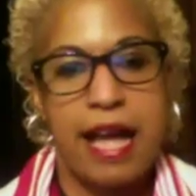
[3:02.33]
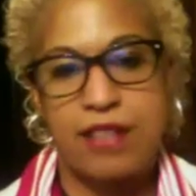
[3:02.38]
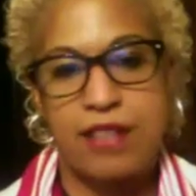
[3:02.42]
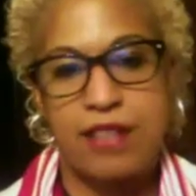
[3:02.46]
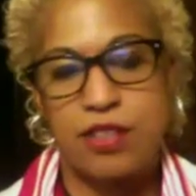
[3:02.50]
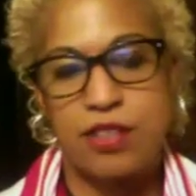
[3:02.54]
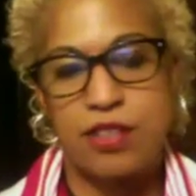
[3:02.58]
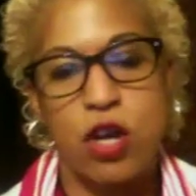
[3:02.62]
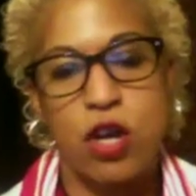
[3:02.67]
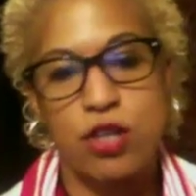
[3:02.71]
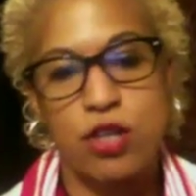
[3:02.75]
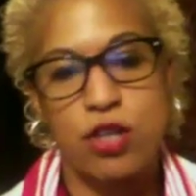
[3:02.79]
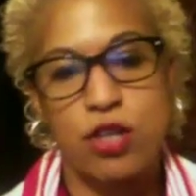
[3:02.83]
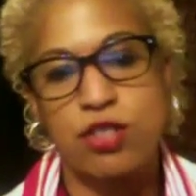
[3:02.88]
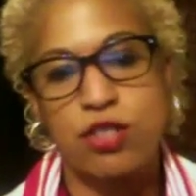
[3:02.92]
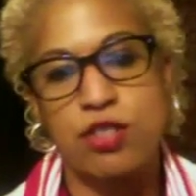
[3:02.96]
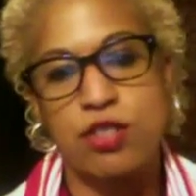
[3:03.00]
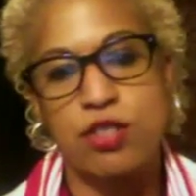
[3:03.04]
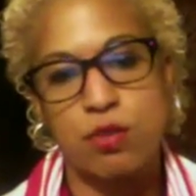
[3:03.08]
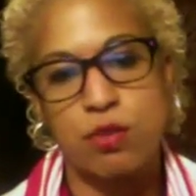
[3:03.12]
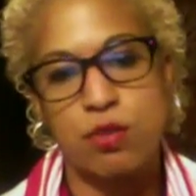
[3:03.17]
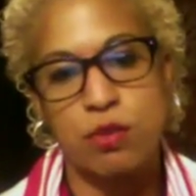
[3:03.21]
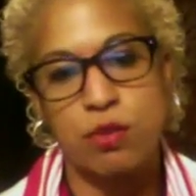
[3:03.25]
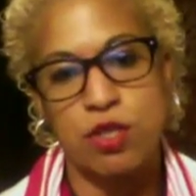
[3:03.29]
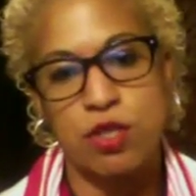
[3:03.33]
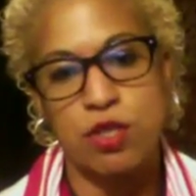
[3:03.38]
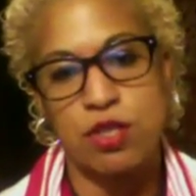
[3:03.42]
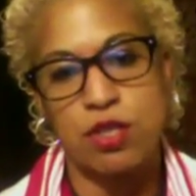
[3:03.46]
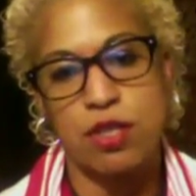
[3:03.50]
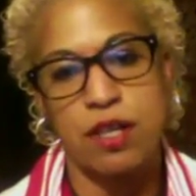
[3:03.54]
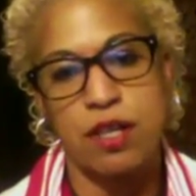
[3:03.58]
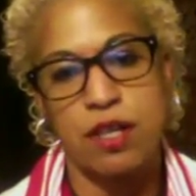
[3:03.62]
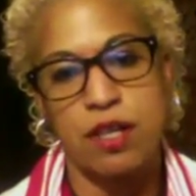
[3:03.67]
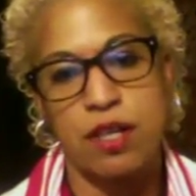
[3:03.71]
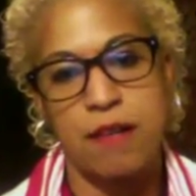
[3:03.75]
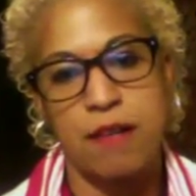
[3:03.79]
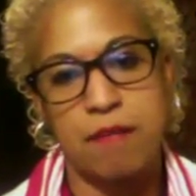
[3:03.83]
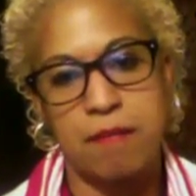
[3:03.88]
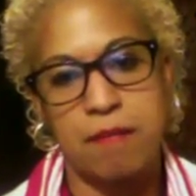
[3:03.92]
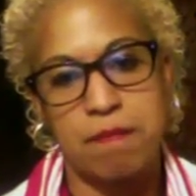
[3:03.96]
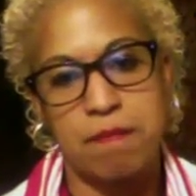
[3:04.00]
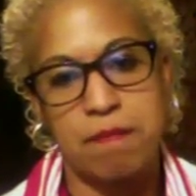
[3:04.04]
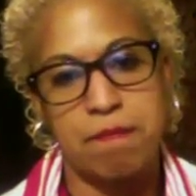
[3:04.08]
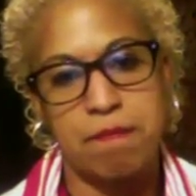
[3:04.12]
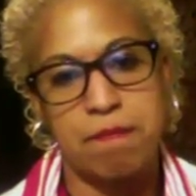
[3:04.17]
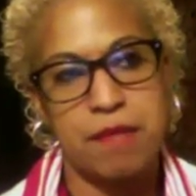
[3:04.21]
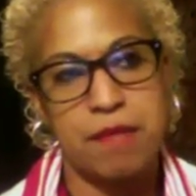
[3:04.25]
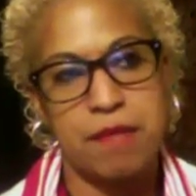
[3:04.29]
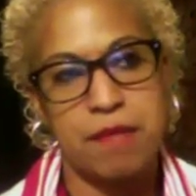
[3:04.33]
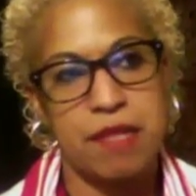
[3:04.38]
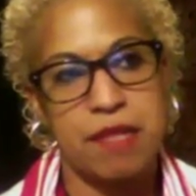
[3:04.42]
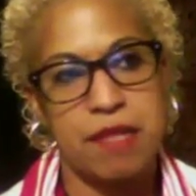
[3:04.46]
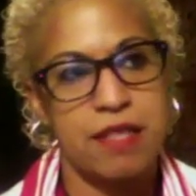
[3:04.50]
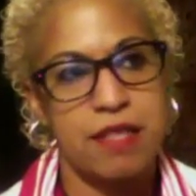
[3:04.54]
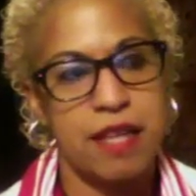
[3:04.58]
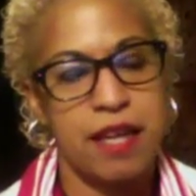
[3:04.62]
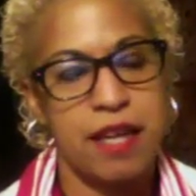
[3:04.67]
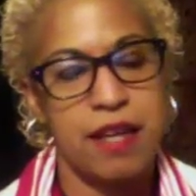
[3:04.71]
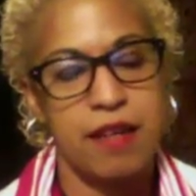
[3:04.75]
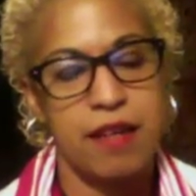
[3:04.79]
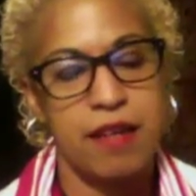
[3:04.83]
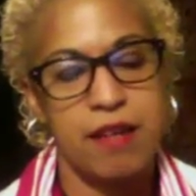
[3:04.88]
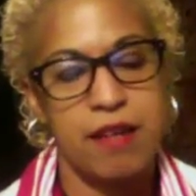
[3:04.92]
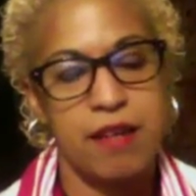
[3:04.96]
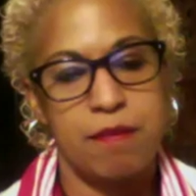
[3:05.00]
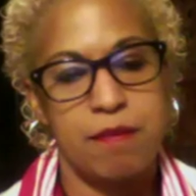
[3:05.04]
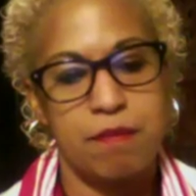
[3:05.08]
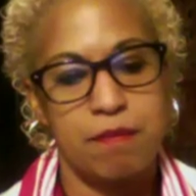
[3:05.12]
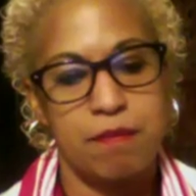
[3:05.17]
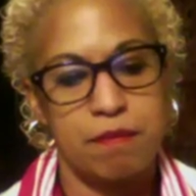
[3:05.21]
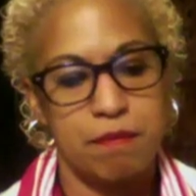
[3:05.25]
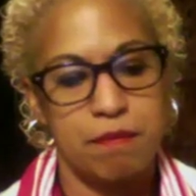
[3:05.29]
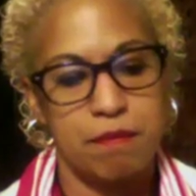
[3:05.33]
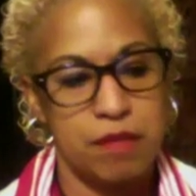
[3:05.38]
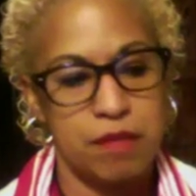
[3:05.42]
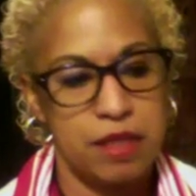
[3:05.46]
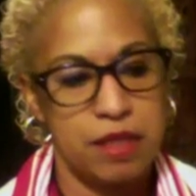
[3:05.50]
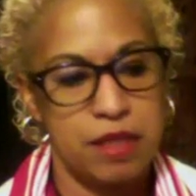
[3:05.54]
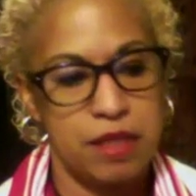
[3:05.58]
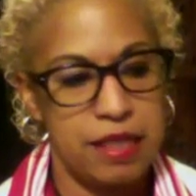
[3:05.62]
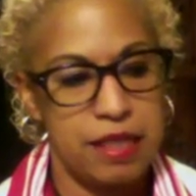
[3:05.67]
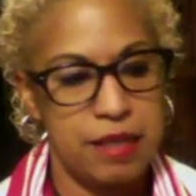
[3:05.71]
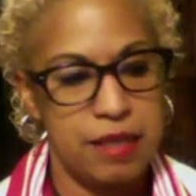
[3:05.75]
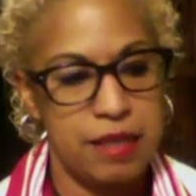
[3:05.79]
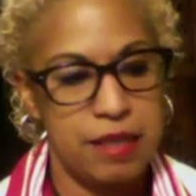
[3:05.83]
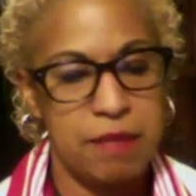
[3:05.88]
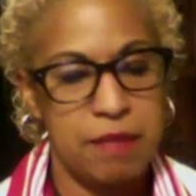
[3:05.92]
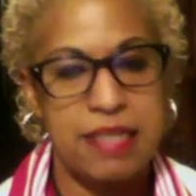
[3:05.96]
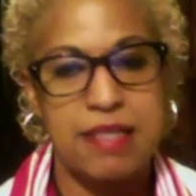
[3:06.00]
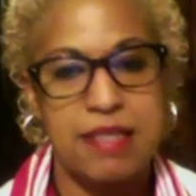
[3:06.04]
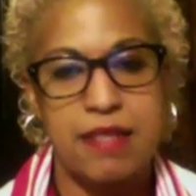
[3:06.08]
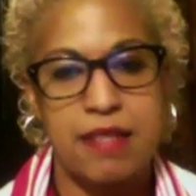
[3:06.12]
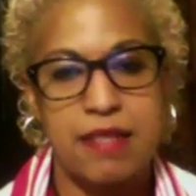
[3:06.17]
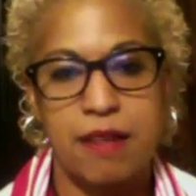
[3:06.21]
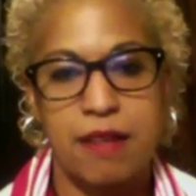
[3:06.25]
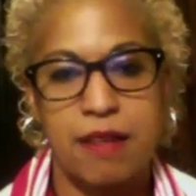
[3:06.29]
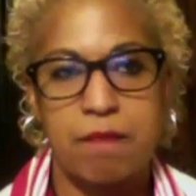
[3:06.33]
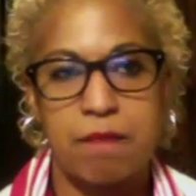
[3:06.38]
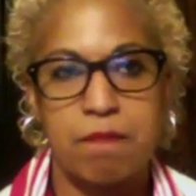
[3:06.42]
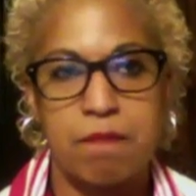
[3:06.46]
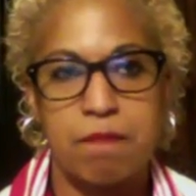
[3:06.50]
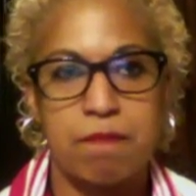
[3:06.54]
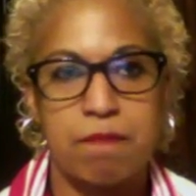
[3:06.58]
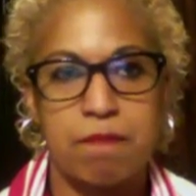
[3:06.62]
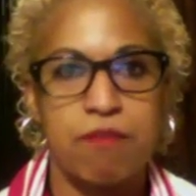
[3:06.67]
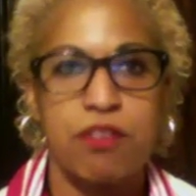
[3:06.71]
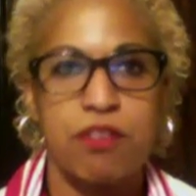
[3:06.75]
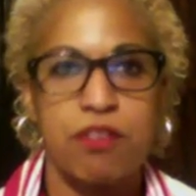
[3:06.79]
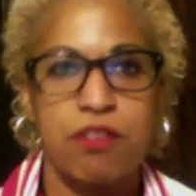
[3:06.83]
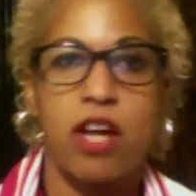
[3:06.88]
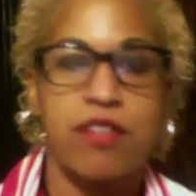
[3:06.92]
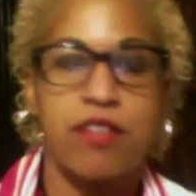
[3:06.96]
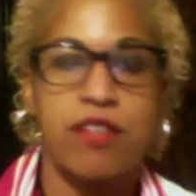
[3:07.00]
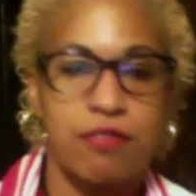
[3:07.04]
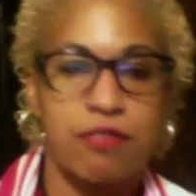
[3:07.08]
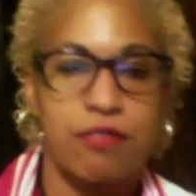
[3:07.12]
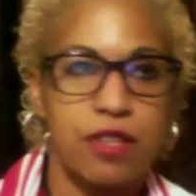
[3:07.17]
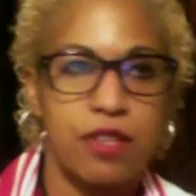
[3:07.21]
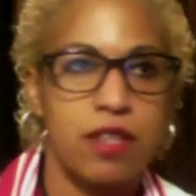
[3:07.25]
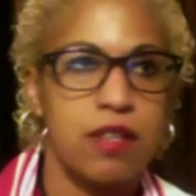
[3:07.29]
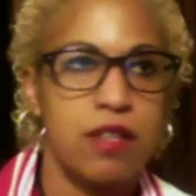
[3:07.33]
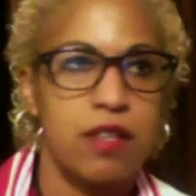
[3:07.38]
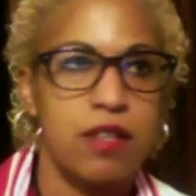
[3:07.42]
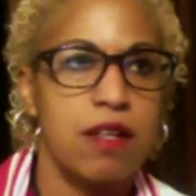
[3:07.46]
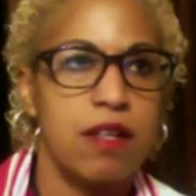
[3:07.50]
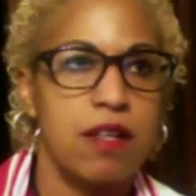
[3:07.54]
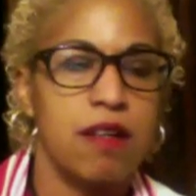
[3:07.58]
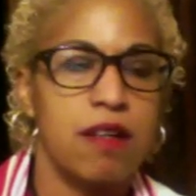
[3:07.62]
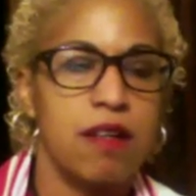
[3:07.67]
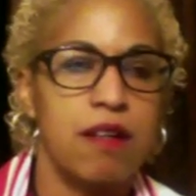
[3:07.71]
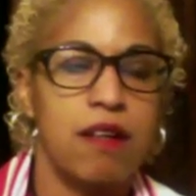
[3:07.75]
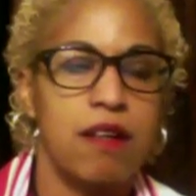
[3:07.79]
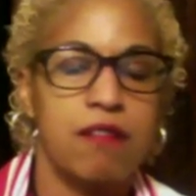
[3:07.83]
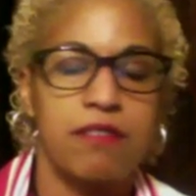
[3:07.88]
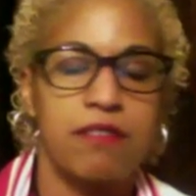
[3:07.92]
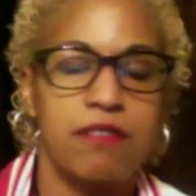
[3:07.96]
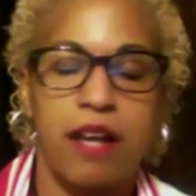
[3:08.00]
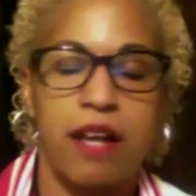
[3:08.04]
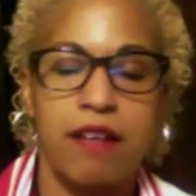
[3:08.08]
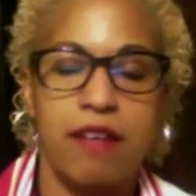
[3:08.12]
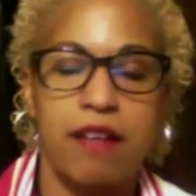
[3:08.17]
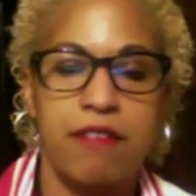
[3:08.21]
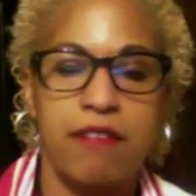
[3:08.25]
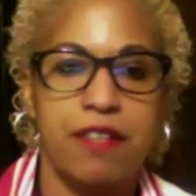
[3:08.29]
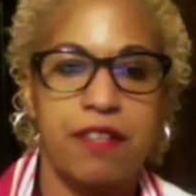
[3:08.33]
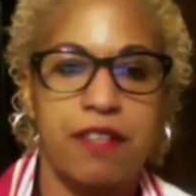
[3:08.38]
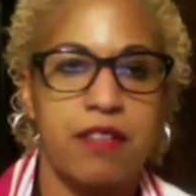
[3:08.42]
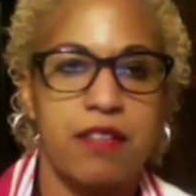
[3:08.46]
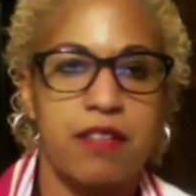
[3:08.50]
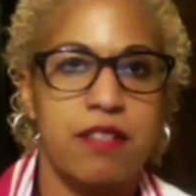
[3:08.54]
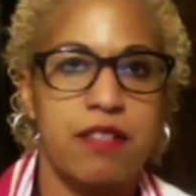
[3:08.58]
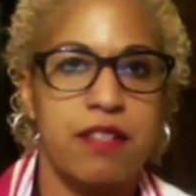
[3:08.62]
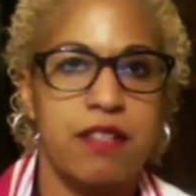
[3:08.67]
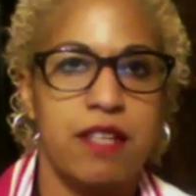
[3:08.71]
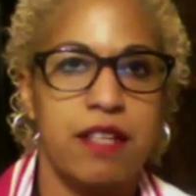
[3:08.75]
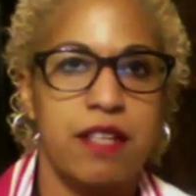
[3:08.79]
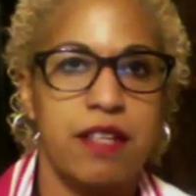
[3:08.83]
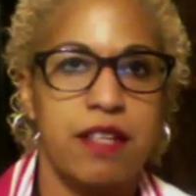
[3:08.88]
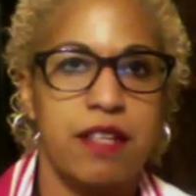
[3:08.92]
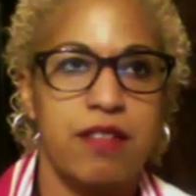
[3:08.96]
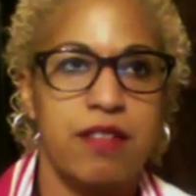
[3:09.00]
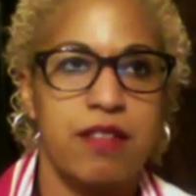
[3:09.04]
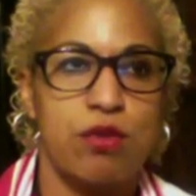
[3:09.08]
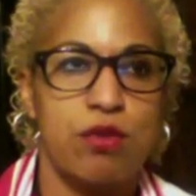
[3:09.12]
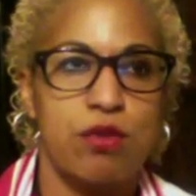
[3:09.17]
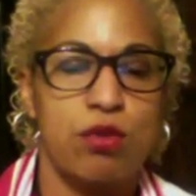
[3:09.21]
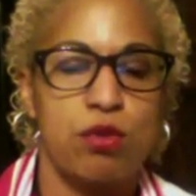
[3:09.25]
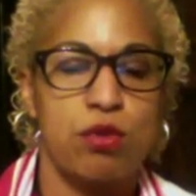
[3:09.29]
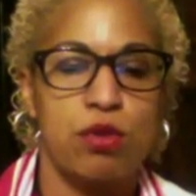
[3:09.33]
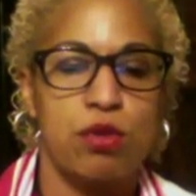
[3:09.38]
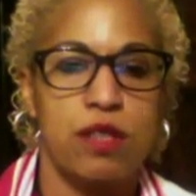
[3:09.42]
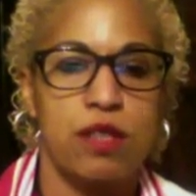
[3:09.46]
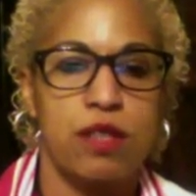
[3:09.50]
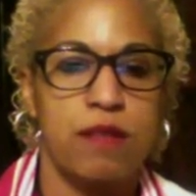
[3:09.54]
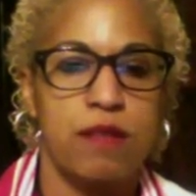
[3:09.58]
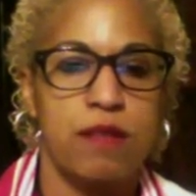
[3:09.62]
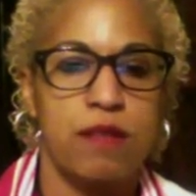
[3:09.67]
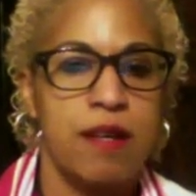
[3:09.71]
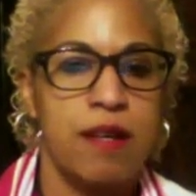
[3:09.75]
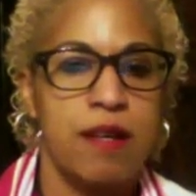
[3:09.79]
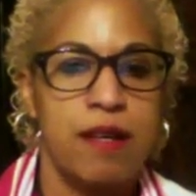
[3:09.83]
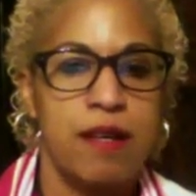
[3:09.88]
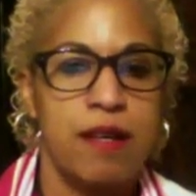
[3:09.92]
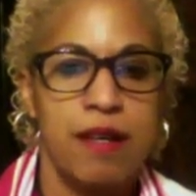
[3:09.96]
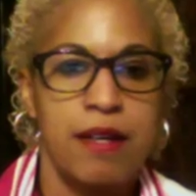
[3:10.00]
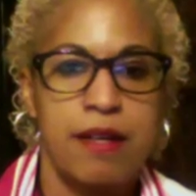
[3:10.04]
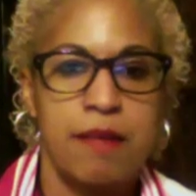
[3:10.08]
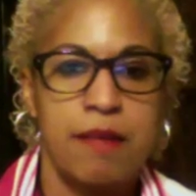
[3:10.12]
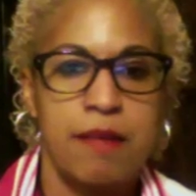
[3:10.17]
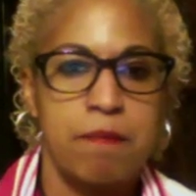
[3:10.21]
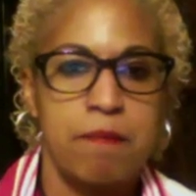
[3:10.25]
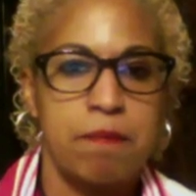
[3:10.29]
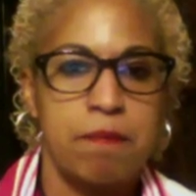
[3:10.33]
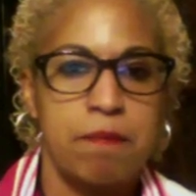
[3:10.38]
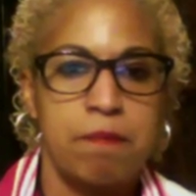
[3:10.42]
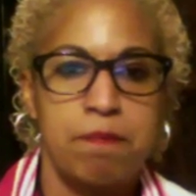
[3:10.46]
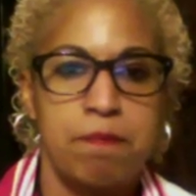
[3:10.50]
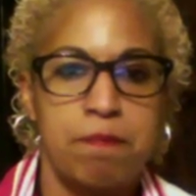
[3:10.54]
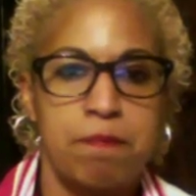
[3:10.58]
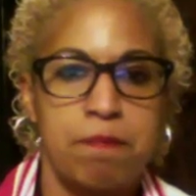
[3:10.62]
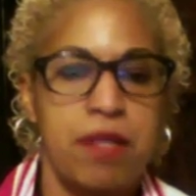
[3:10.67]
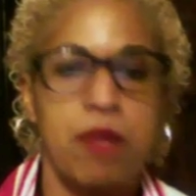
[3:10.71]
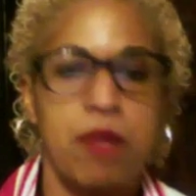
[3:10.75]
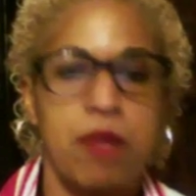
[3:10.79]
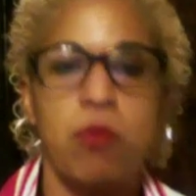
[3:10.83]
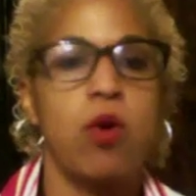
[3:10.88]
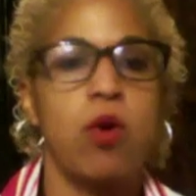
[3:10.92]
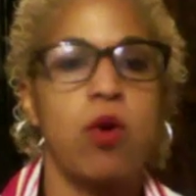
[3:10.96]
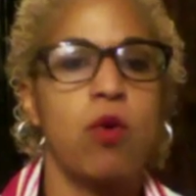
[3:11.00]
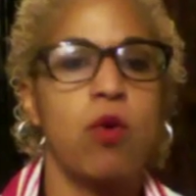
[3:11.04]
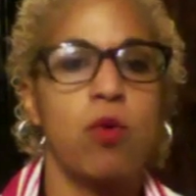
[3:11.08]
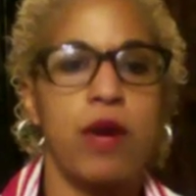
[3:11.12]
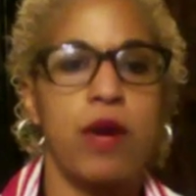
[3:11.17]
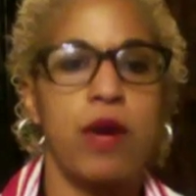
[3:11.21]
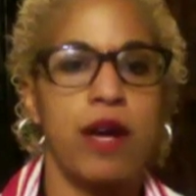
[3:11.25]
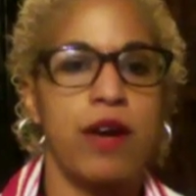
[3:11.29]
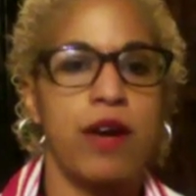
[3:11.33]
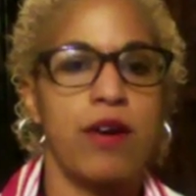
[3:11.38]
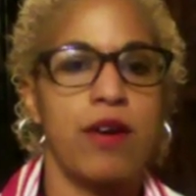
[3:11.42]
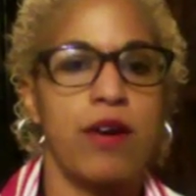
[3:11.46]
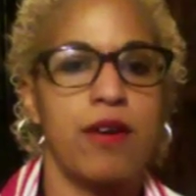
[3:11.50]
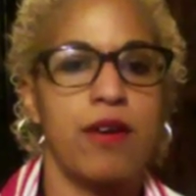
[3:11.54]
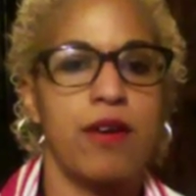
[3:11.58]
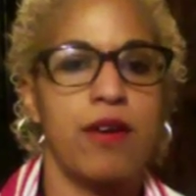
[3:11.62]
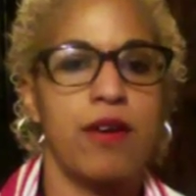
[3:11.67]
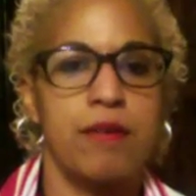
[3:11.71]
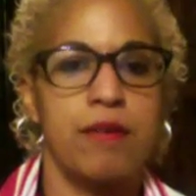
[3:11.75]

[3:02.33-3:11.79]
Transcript: Consciousness, which is an amazing philosophy of life. It is truly being more aware,